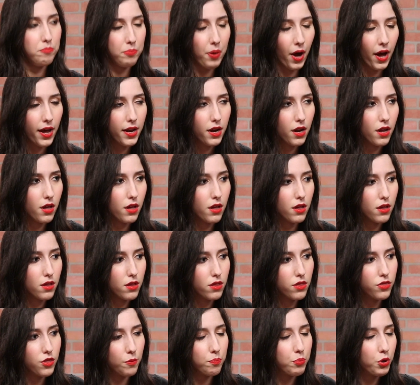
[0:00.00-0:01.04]
But
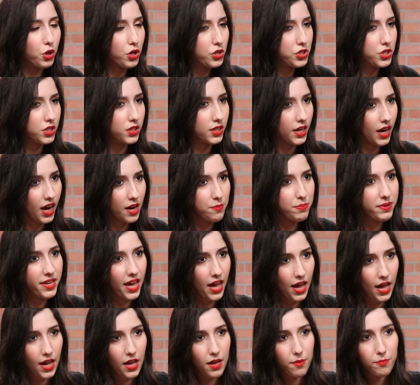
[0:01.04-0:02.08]
the person that I
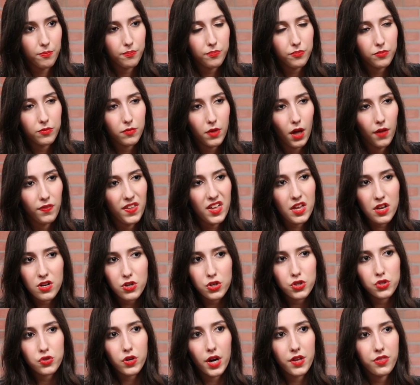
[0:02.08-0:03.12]
became and the
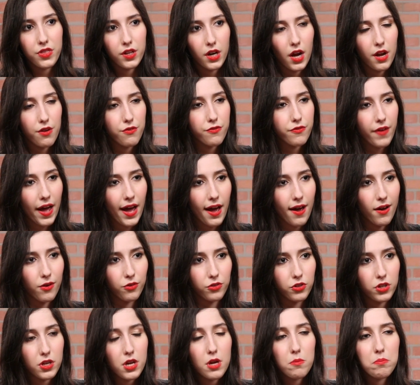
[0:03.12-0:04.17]
inner strength that I
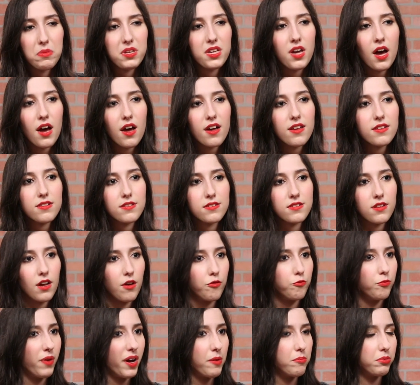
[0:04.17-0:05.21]
found because
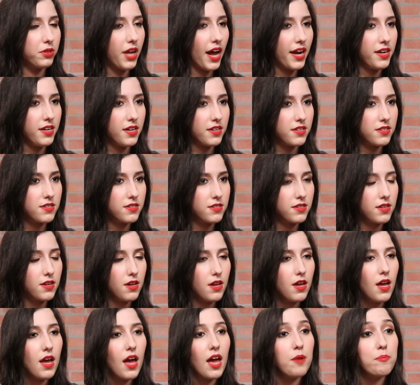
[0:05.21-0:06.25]
of my blindness
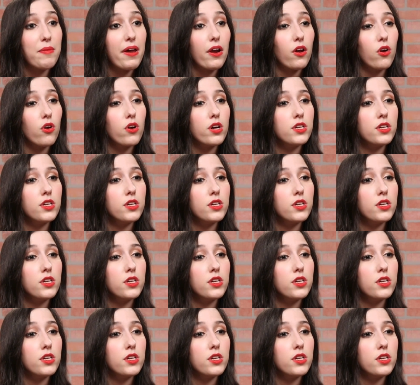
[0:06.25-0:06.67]
and medical